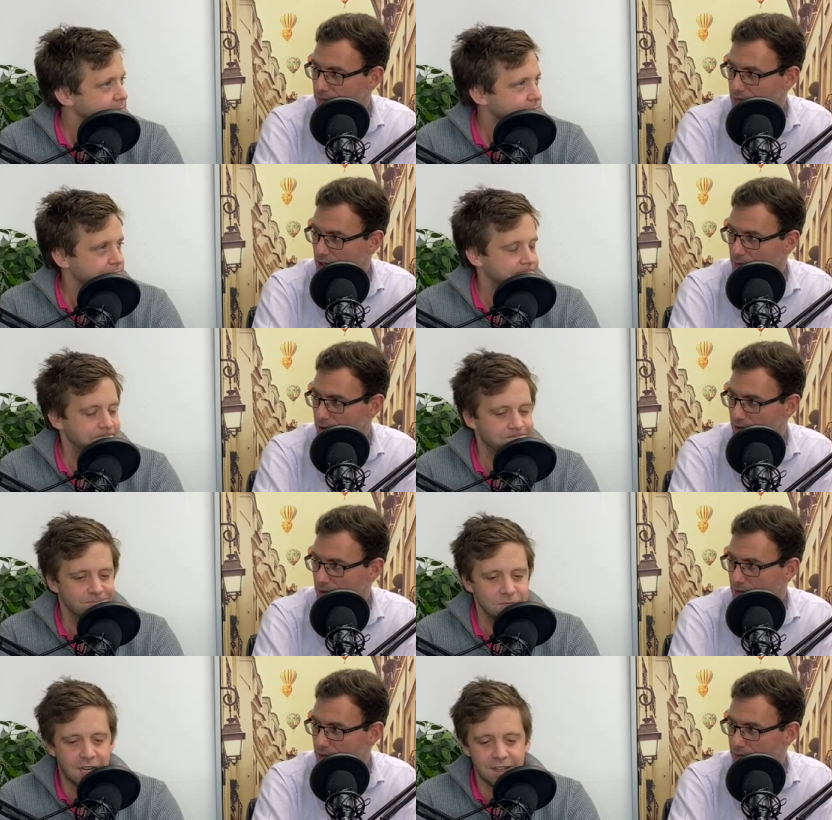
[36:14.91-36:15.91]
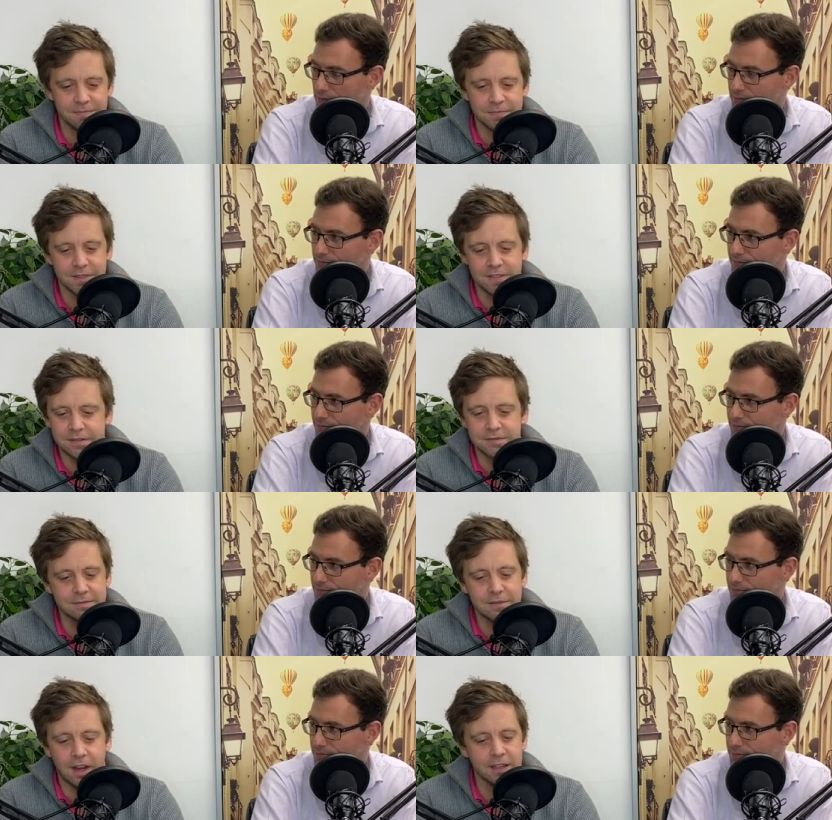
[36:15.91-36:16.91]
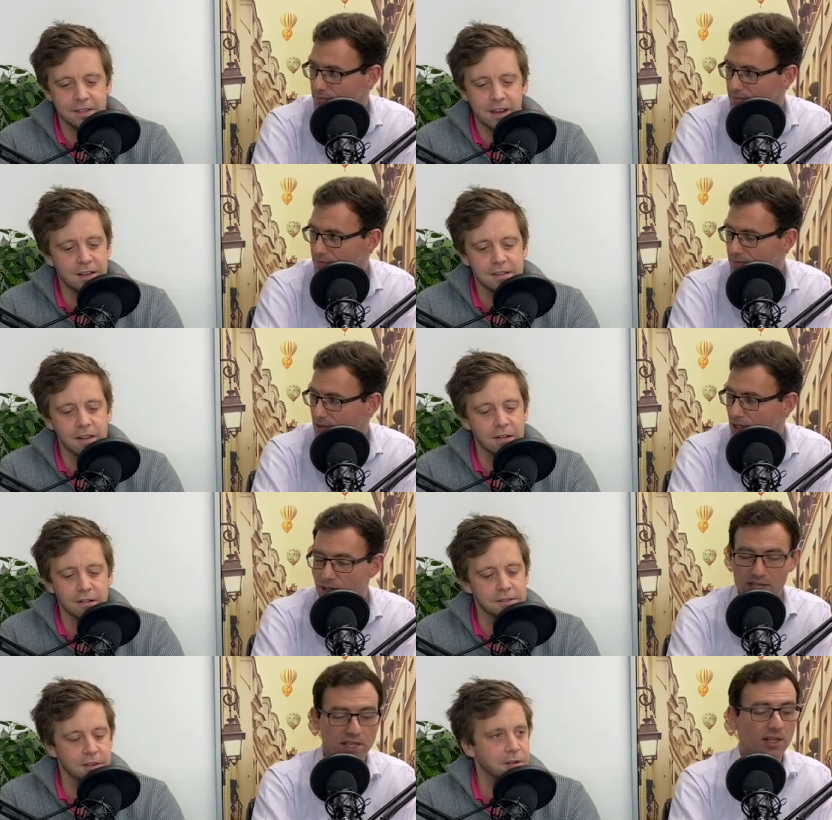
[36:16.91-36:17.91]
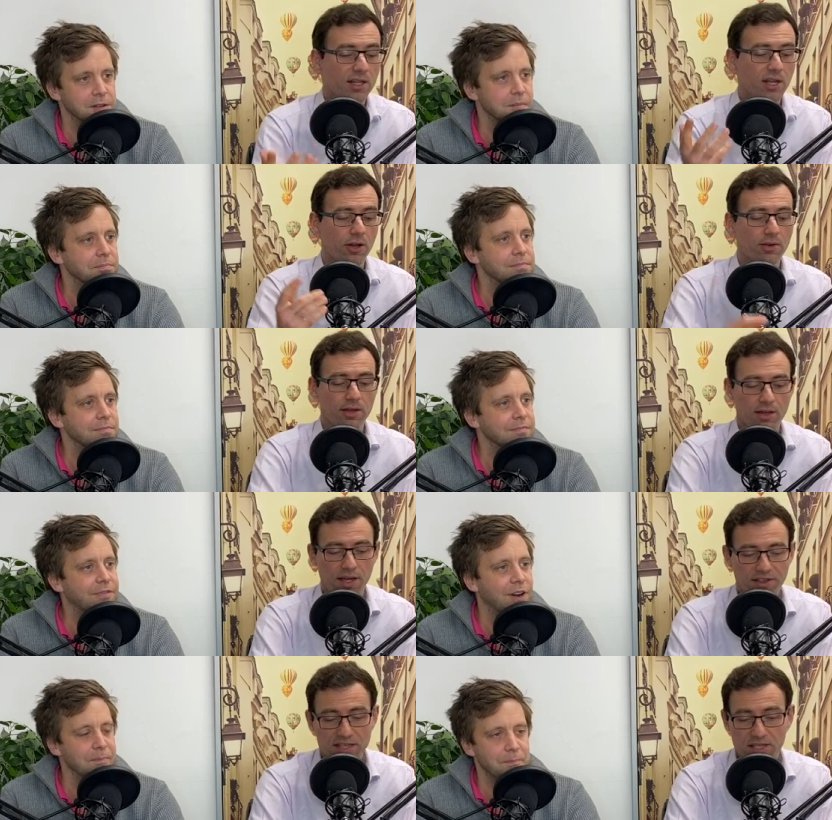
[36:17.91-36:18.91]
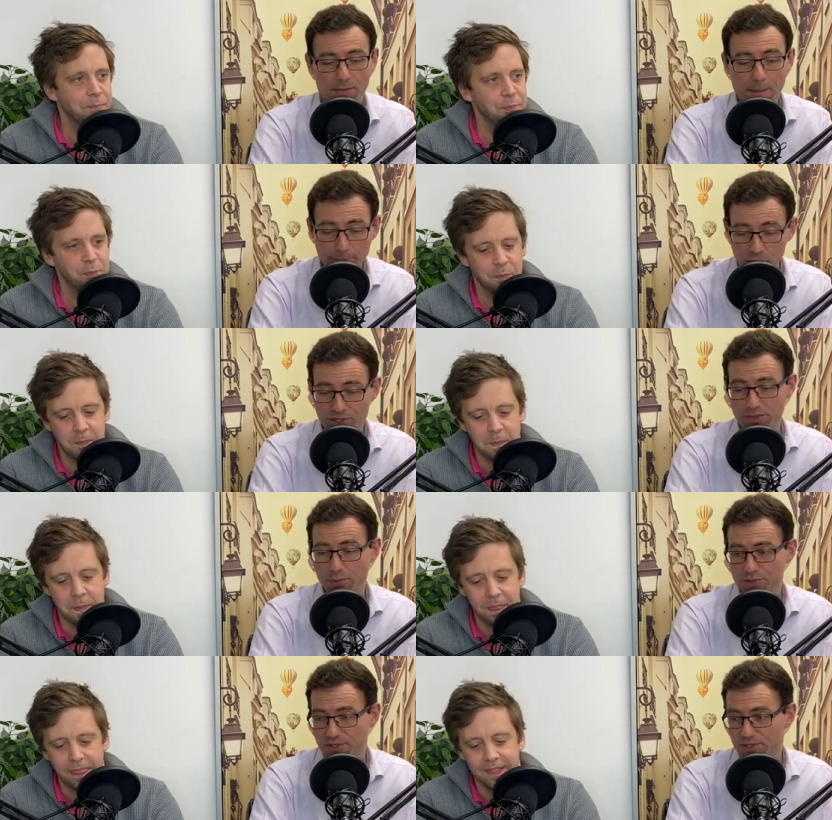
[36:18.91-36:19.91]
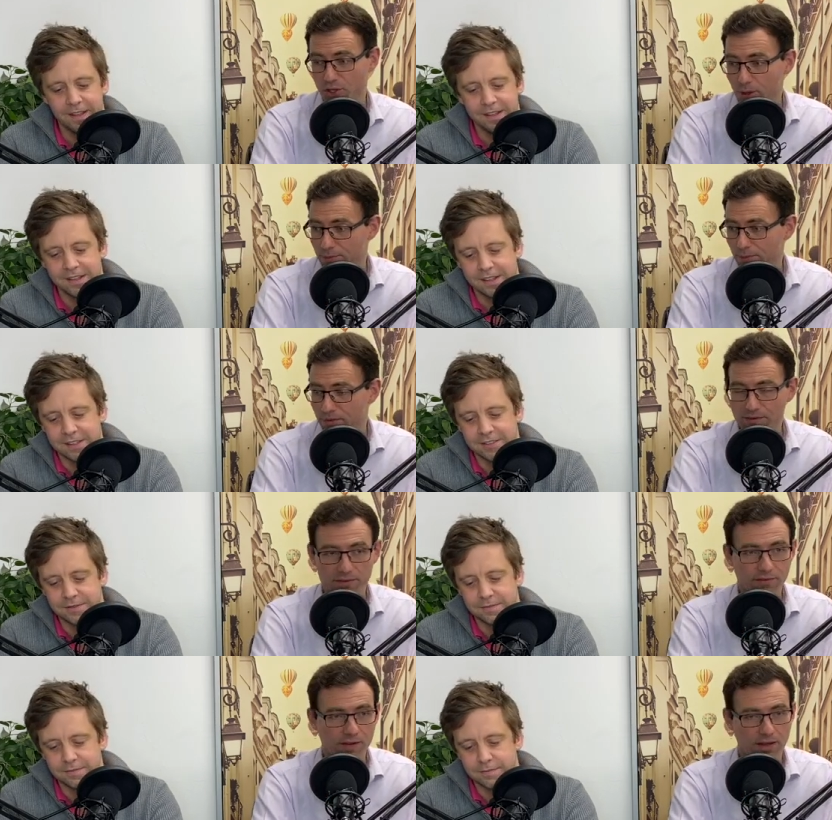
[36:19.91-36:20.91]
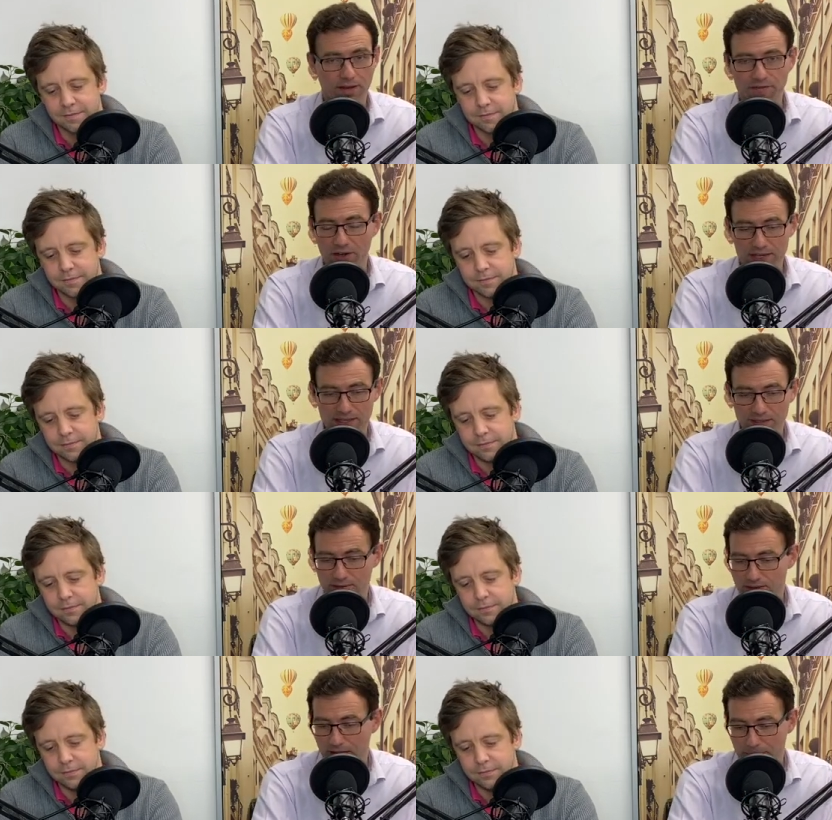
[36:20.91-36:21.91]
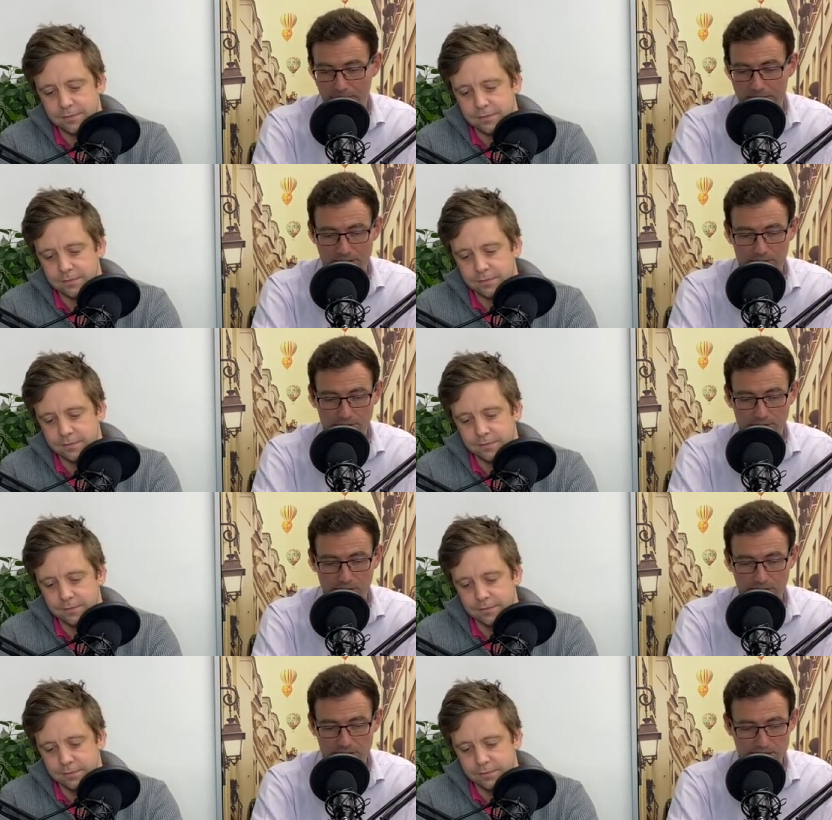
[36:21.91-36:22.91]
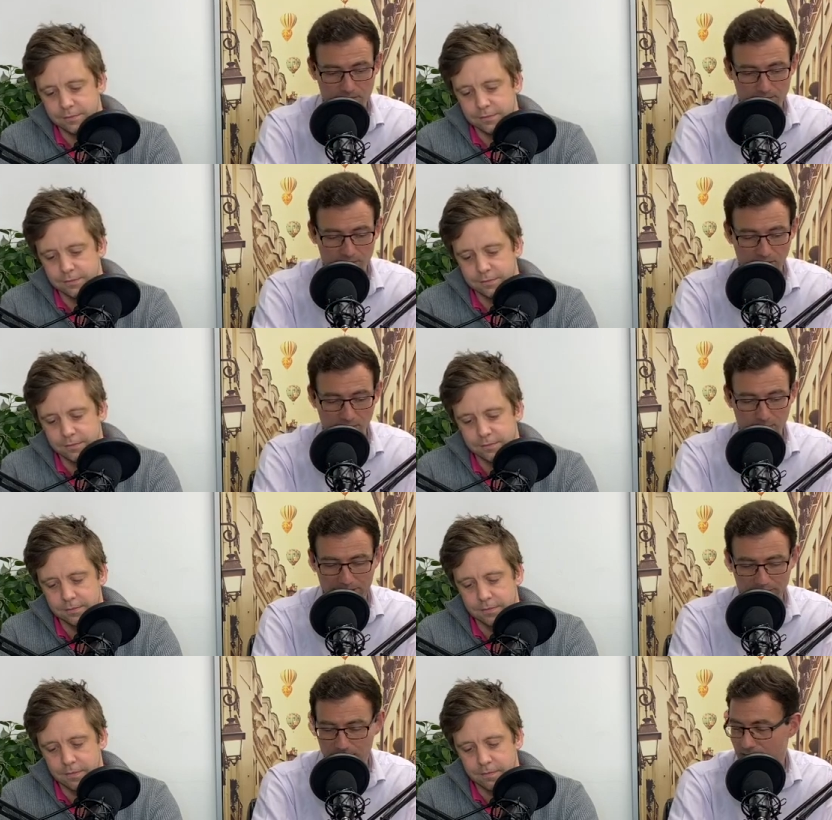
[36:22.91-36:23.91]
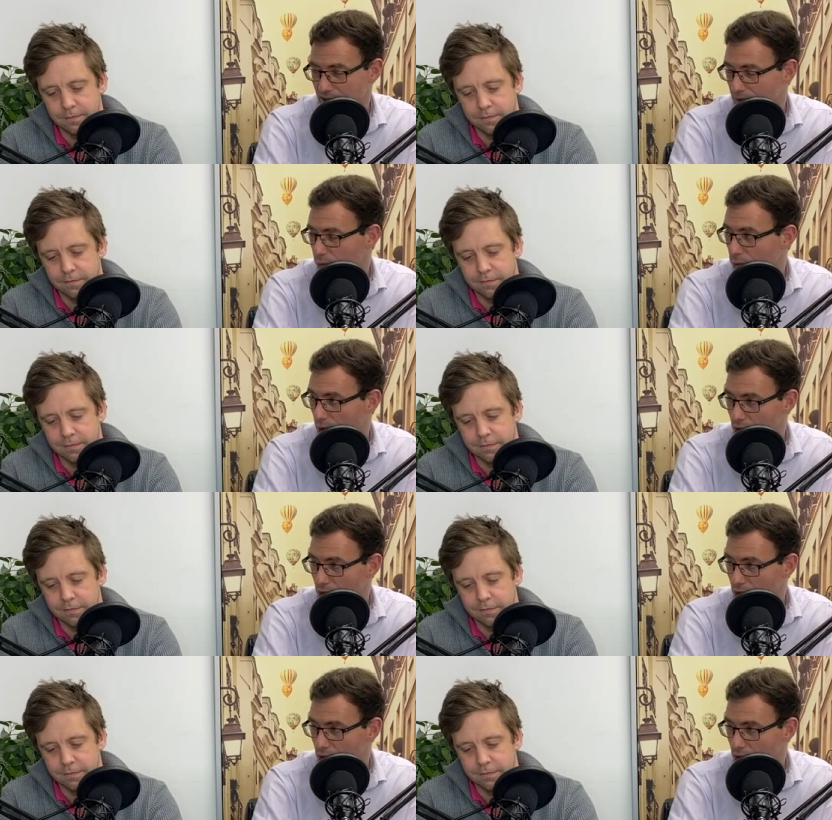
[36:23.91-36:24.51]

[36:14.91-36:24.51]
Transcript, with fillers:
Speaker 1: time mm. period. Um, I, I don't know. Listen, you know, I
Speaker 2: think it's going to be impossible to stop uh, flooding happening, you know, as a kind of blanket thing all